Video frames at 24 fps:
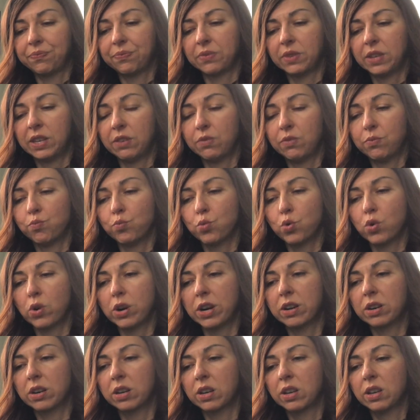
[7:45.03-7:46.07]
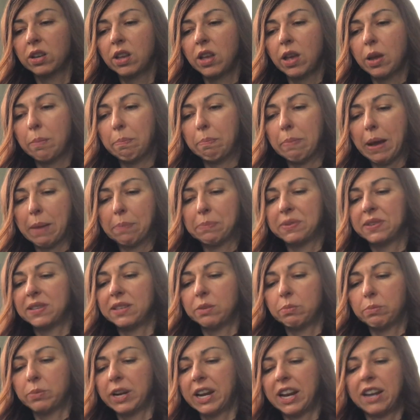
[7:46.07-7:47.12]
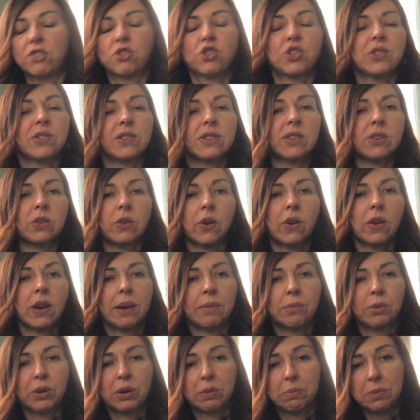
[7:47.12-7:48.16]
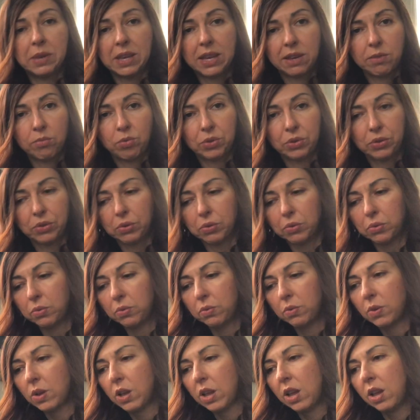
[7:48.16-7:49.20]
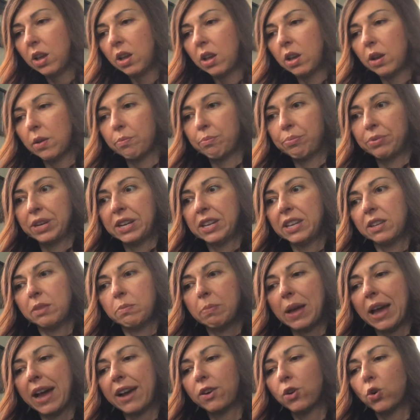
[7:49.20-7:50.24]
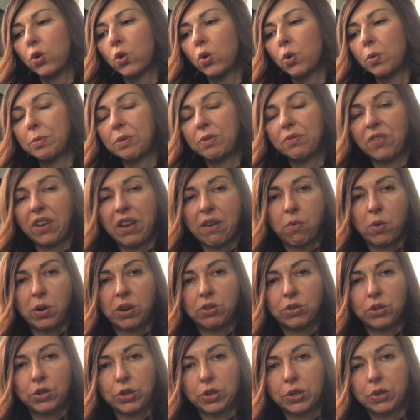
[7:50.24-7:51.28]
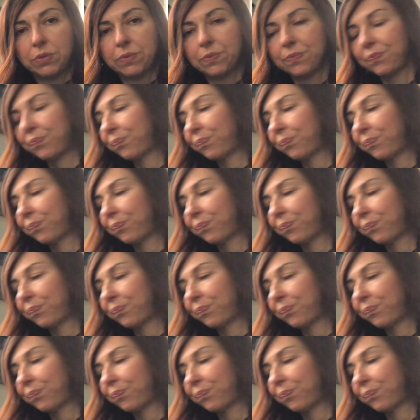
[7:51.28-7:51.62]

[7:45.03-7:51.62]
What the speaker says: give more pups and branches, so I'm gonna be able to bring it back home if I want to.